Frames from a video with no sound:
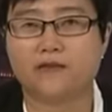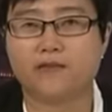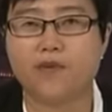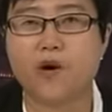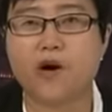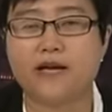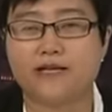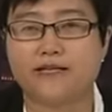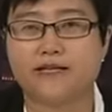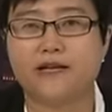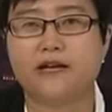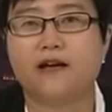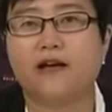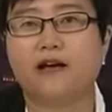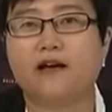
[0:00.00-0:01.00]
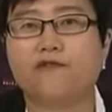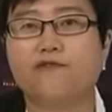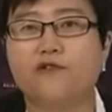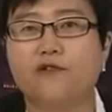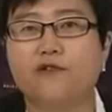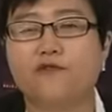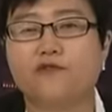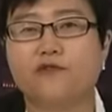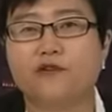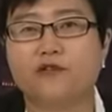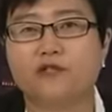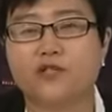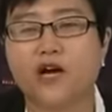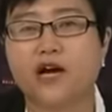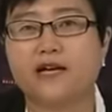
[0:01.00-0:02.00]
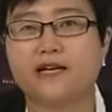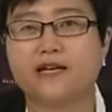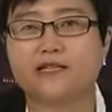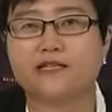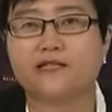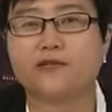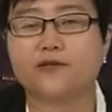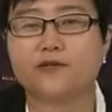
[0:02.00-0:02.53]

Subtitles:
point for China's